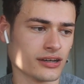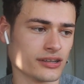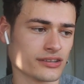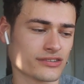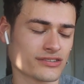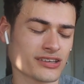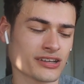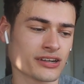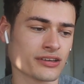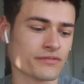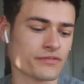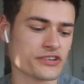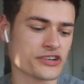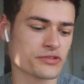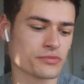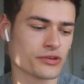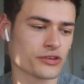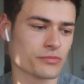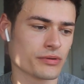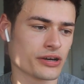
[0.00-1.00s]
Stunning
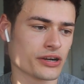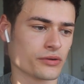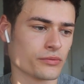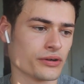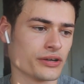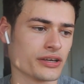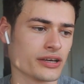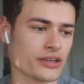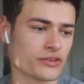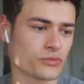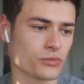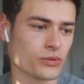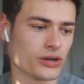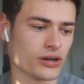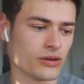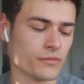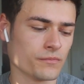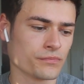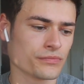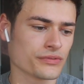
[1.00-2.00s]
visuals, by the way, as
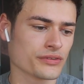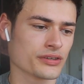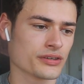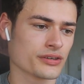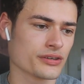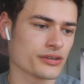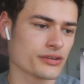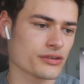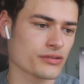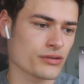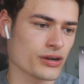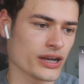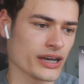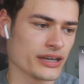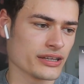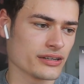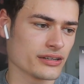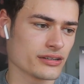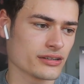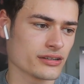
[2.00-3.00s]
well,
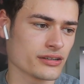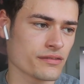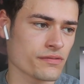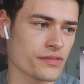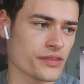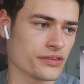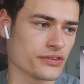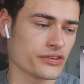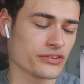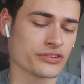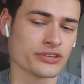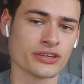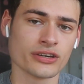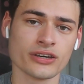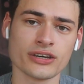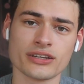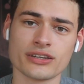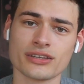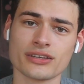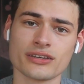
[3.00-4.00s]
right? This is
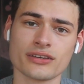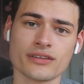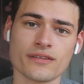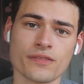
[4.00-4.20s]
good.